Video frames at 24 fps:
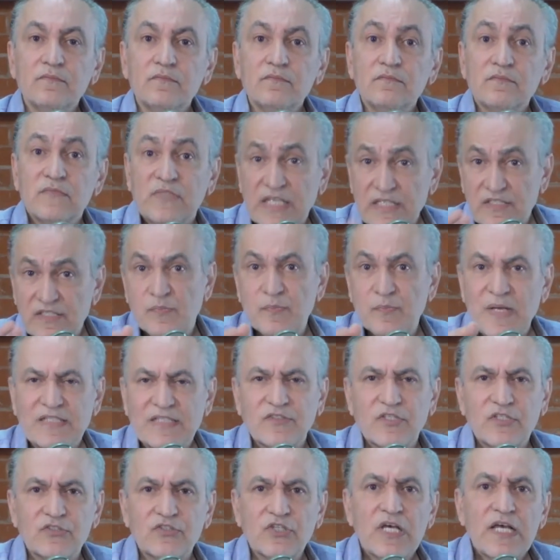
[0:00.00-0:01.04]
This
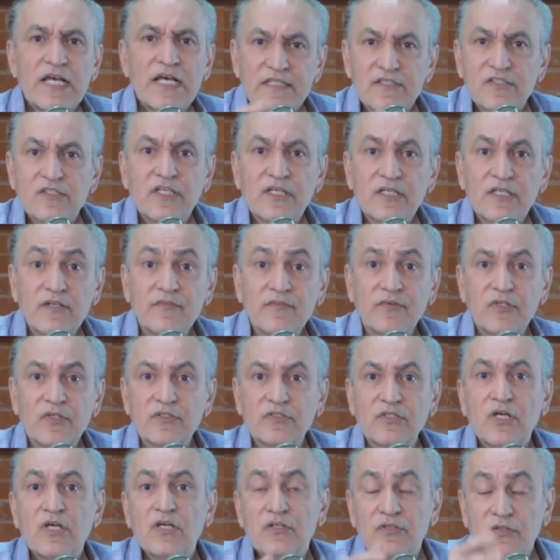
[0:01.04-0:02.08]
message is delivered
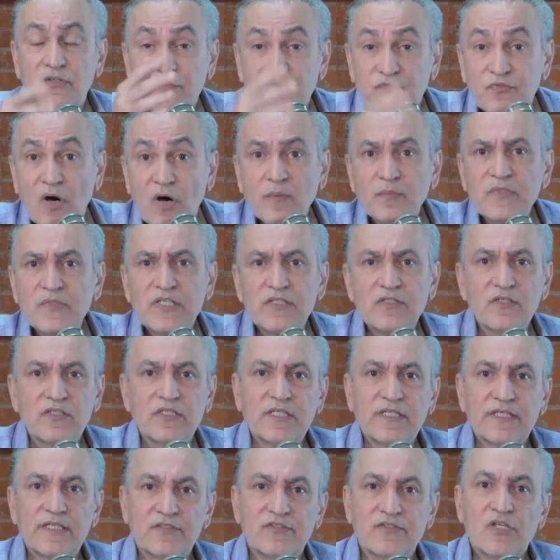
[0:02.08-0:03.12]
from the
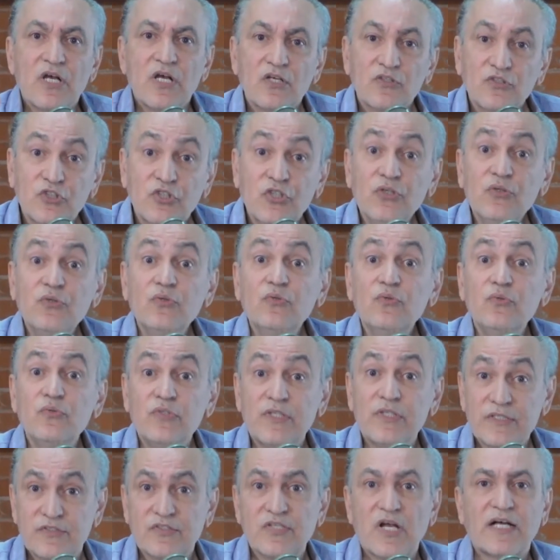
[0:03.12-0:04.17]
nucleus to the
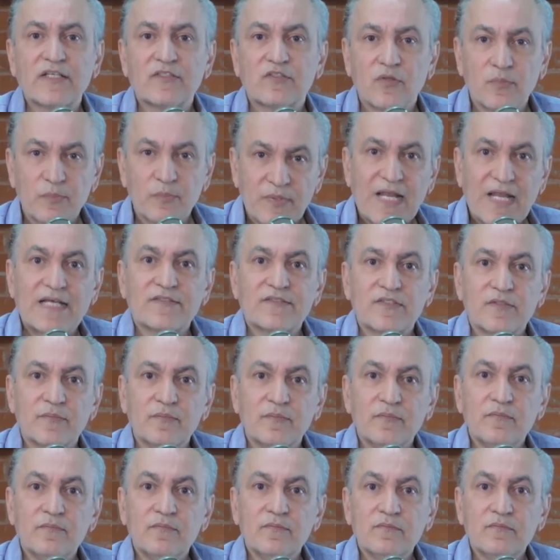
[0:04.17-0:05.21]
cytoplasm.
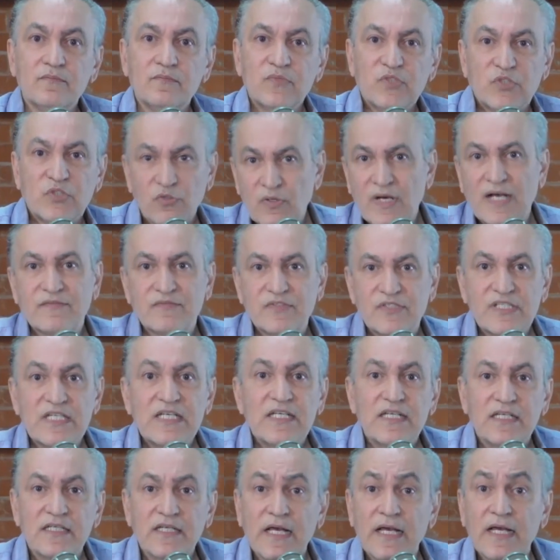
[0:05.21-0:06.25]
You have
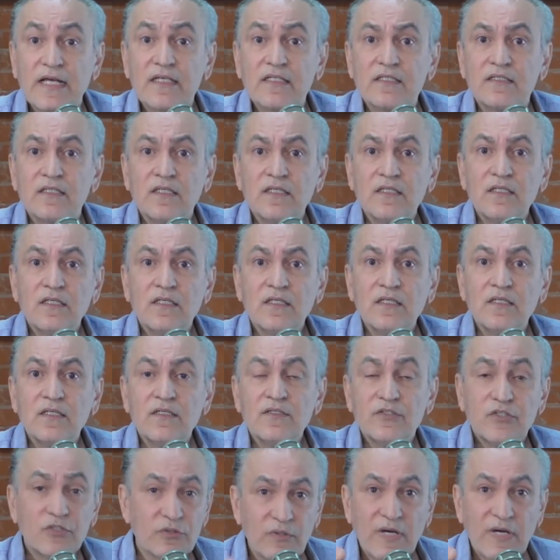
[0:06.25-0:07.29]
seen an egg.
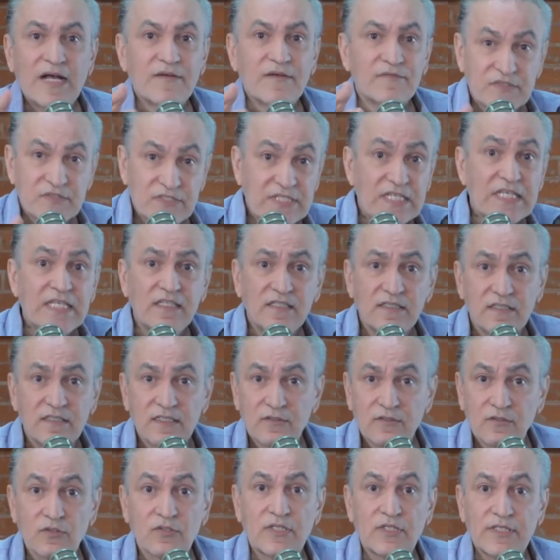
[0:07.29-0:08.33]
You have seen the
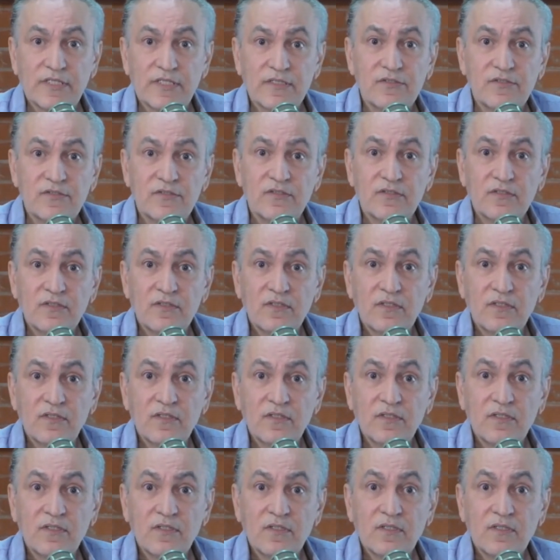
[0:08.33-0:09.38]
nucleus.
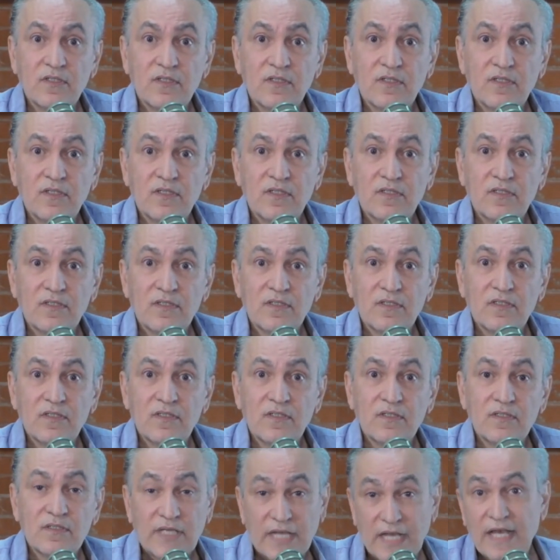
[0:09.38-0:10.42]

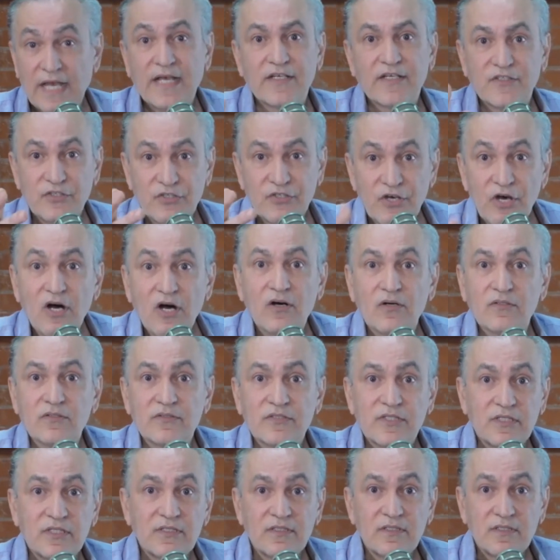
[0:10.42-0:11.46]
The egg yolk
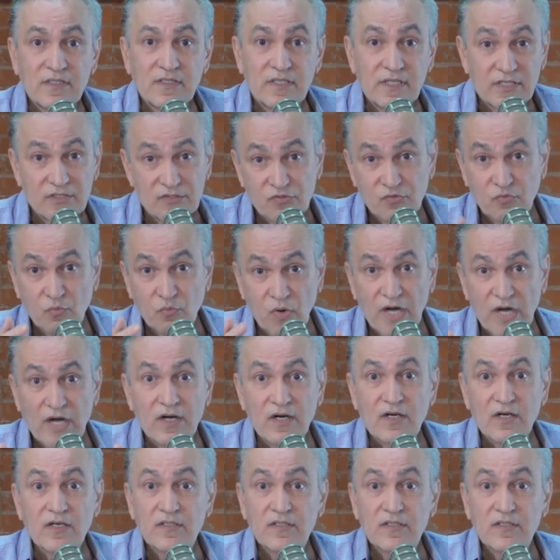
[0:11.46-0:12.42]
is where